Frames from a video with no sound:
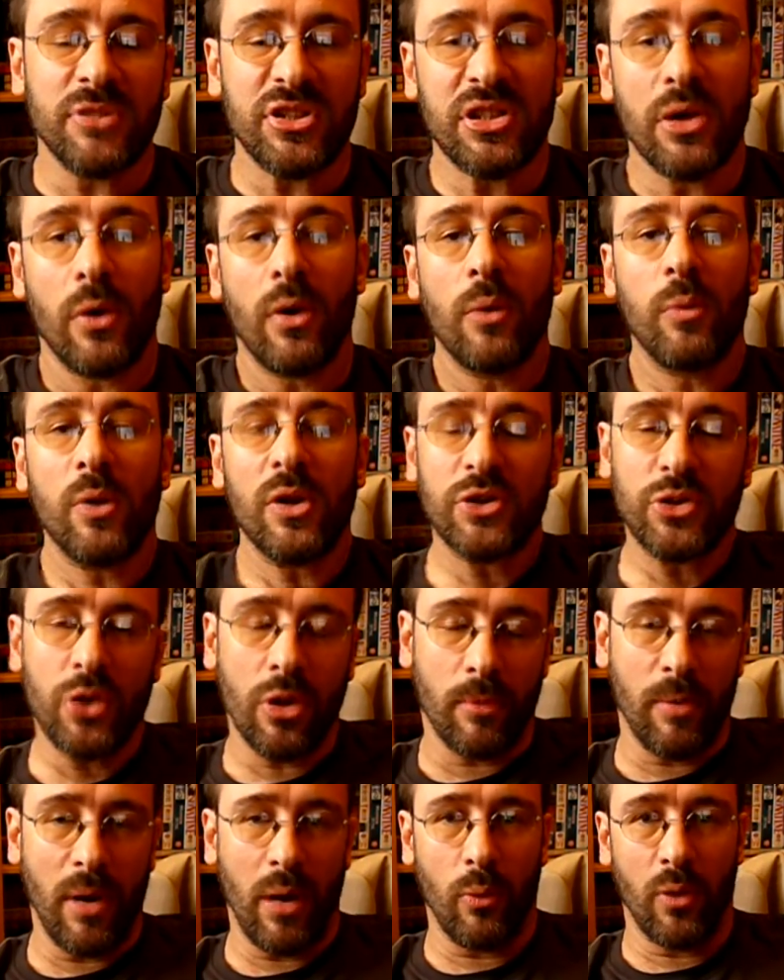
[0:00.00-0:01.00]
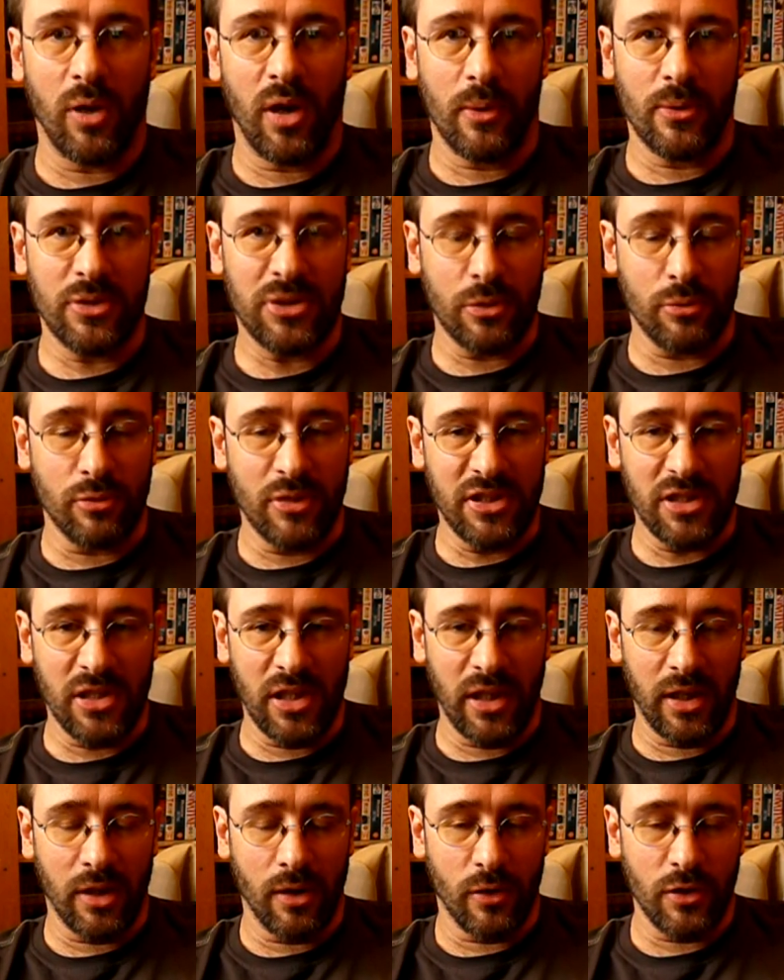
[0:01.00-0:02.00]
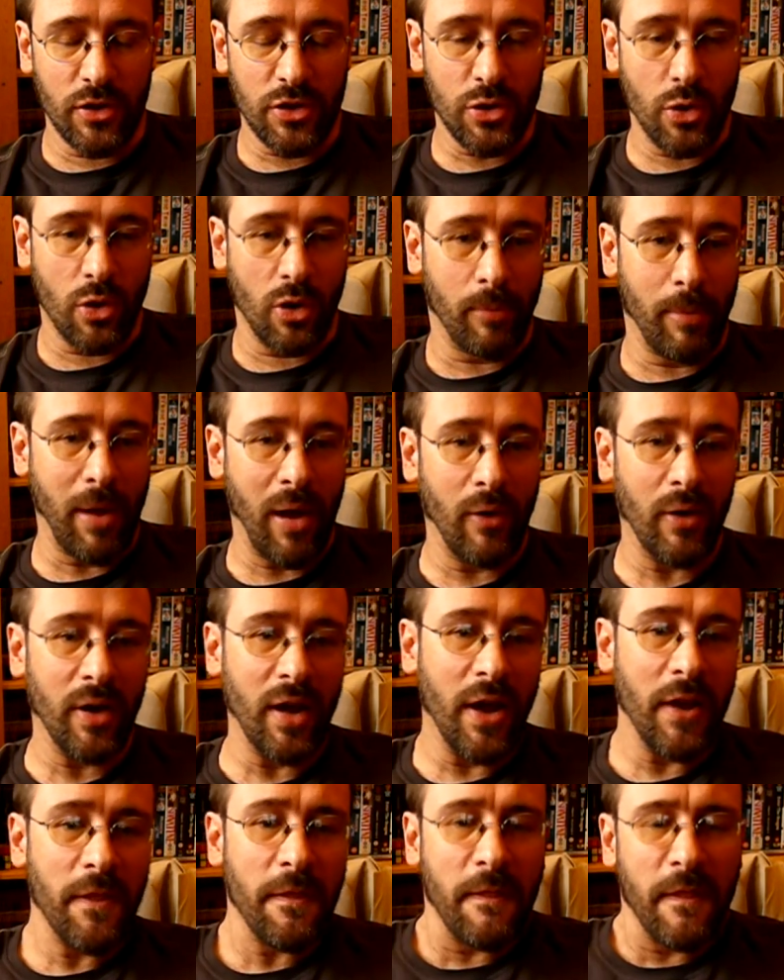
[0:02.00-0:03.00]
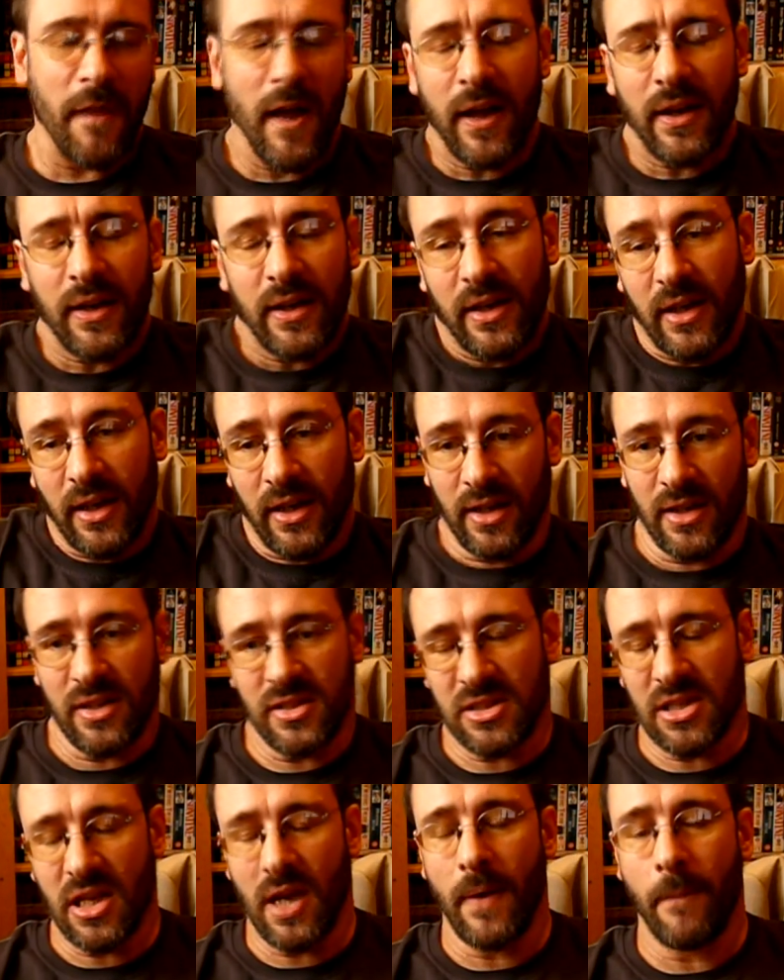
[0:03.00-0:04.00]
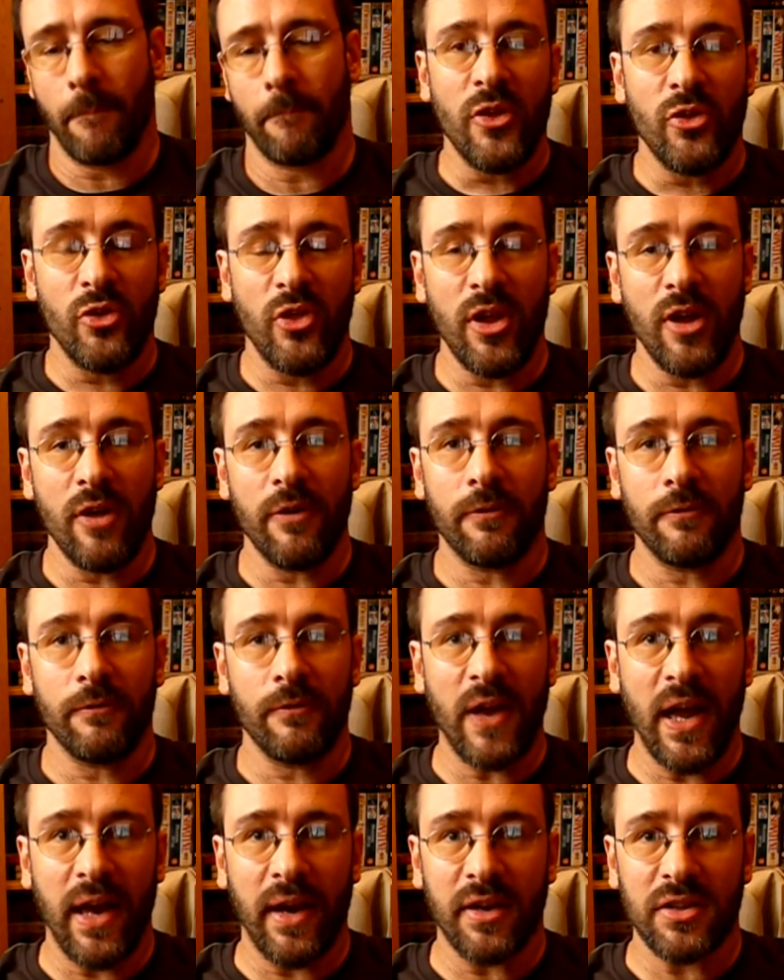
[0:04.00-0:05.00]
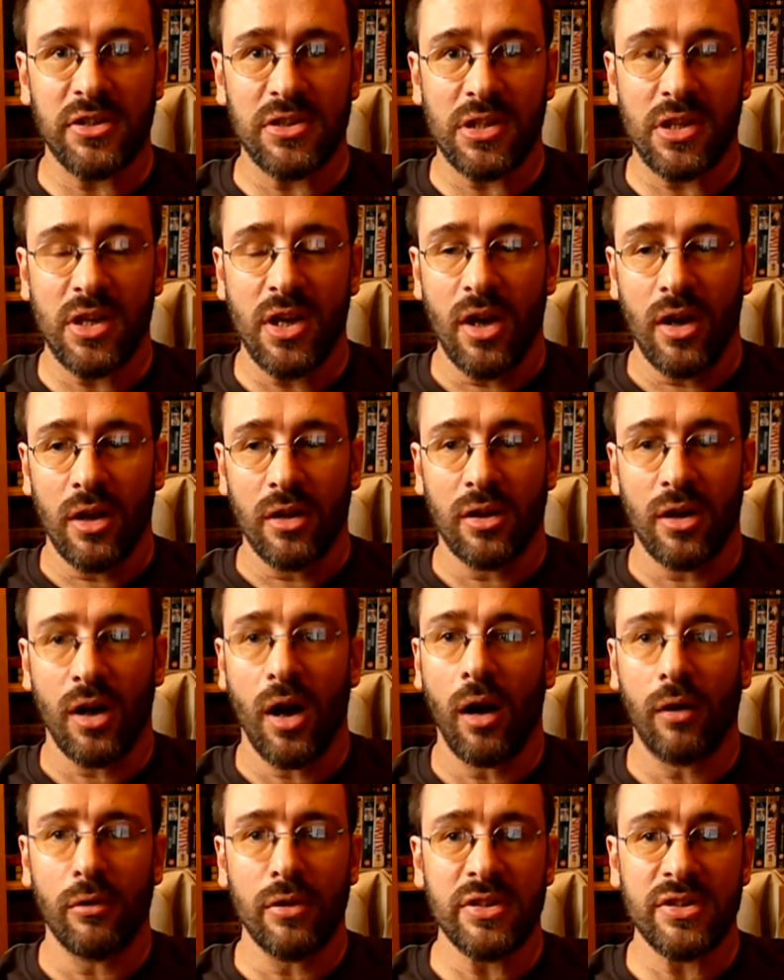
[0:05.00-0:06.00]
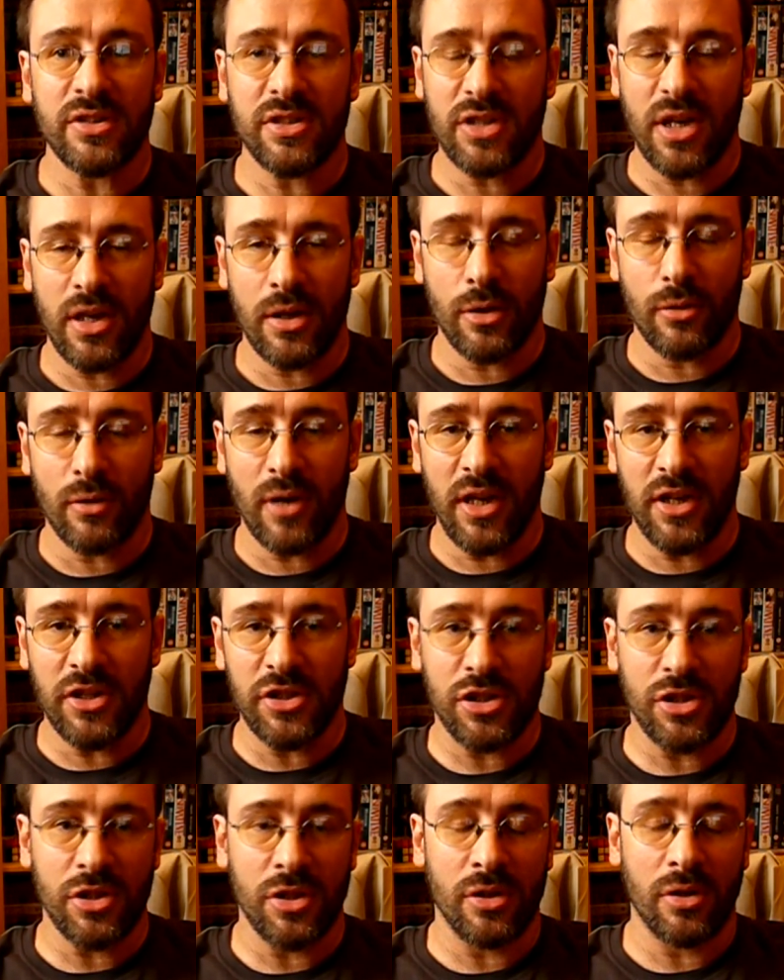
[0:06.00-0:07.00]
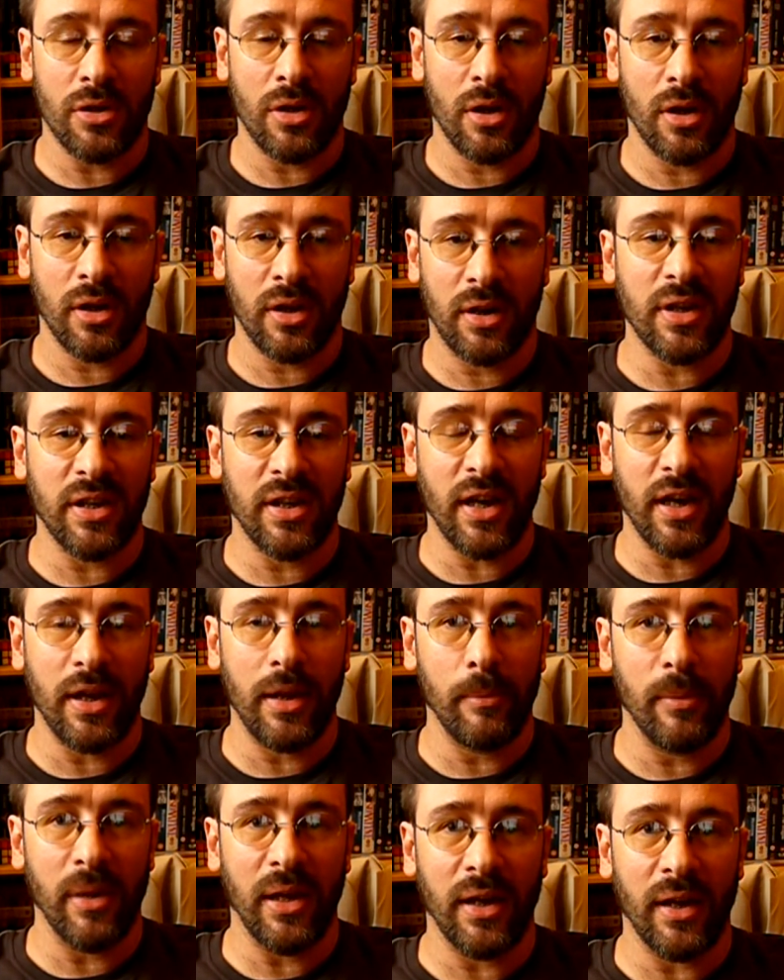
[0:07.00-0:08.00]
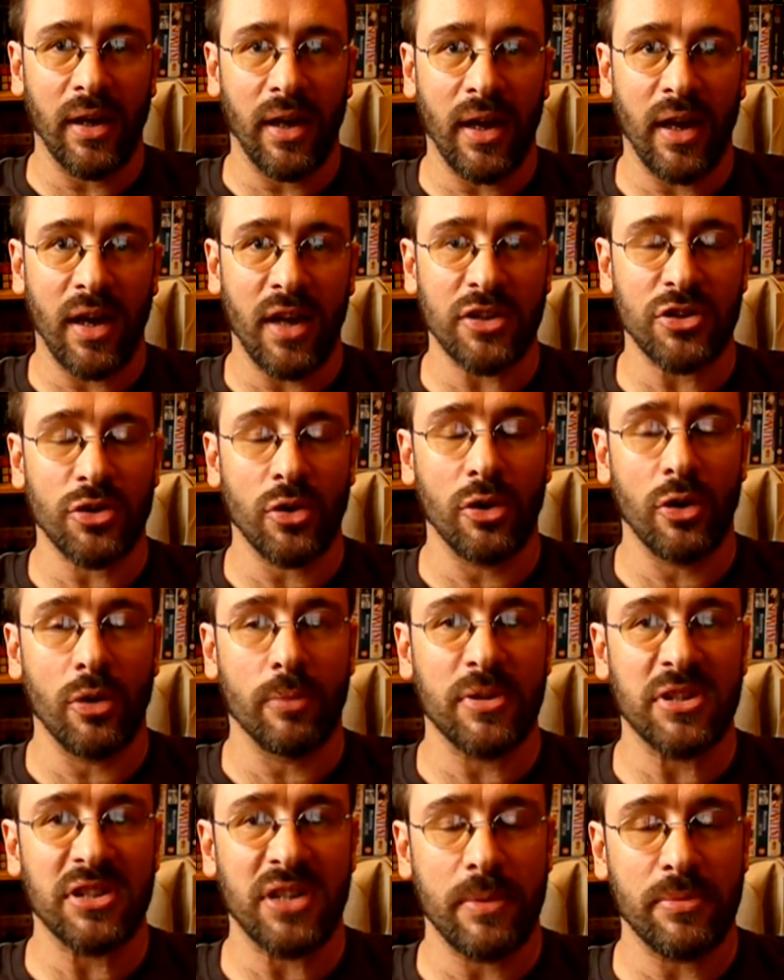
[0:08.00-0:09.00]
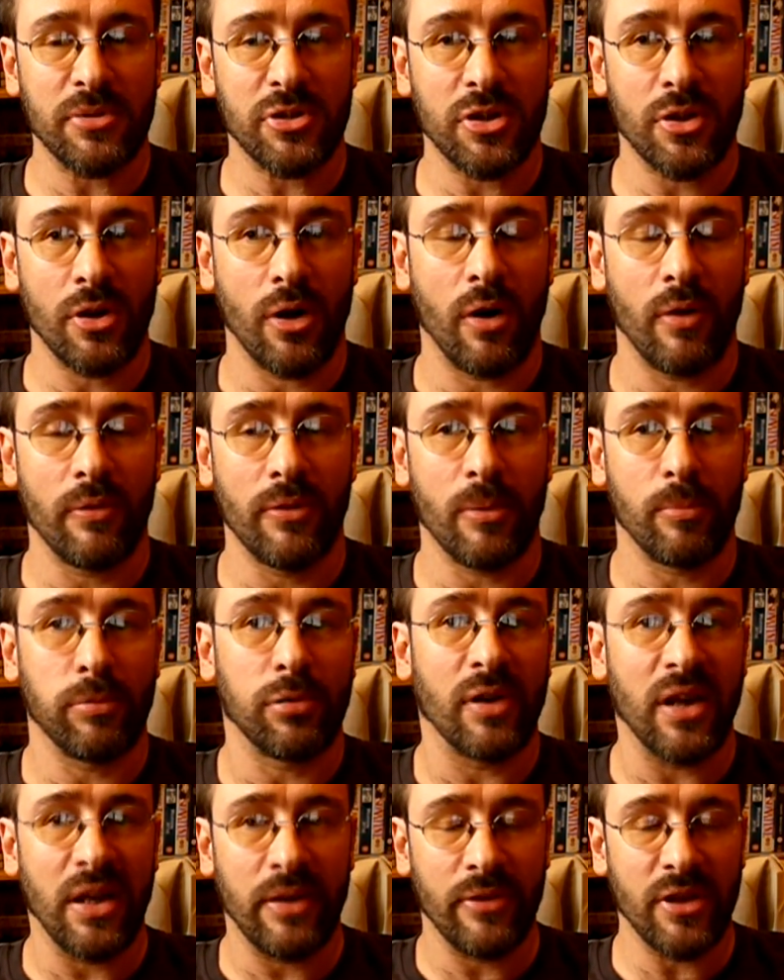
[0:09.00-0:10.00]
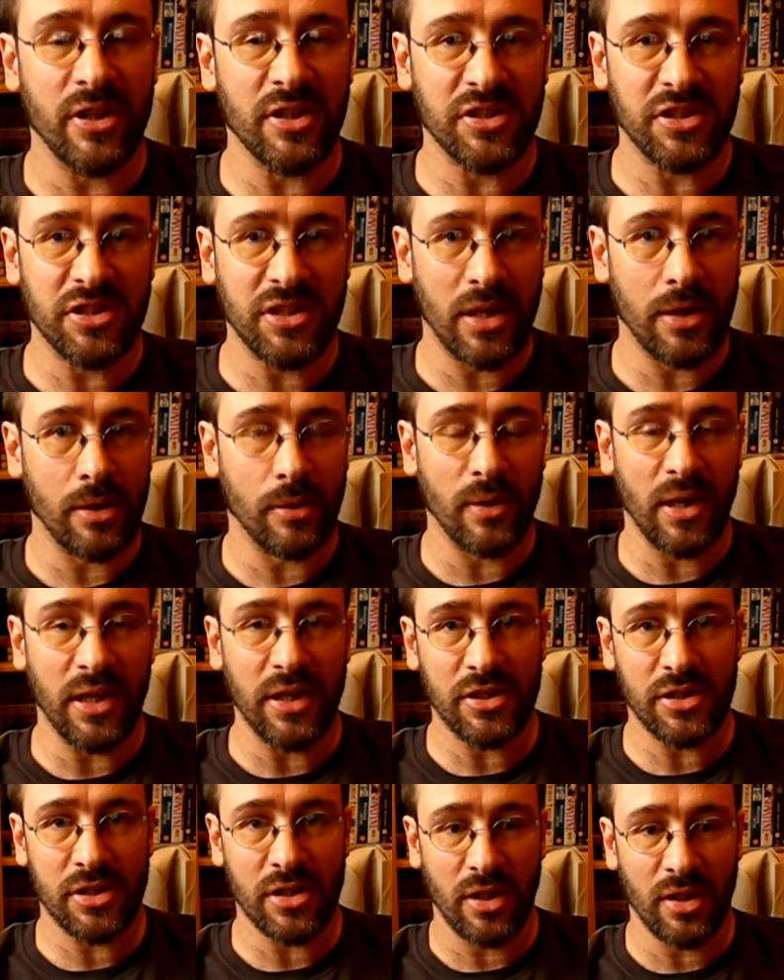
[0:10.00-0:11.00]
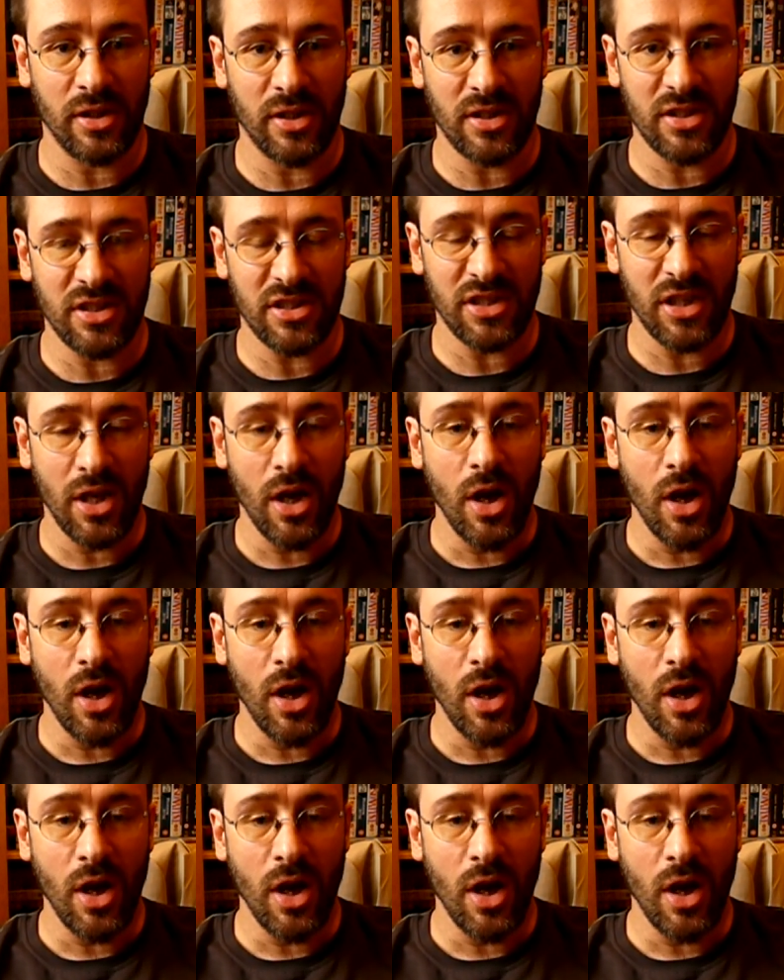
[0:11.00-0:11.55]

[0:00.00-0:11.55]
So I will talk about what I was originally going to talk about, and that is the effect current generation gaming has on your perception of the previous generations,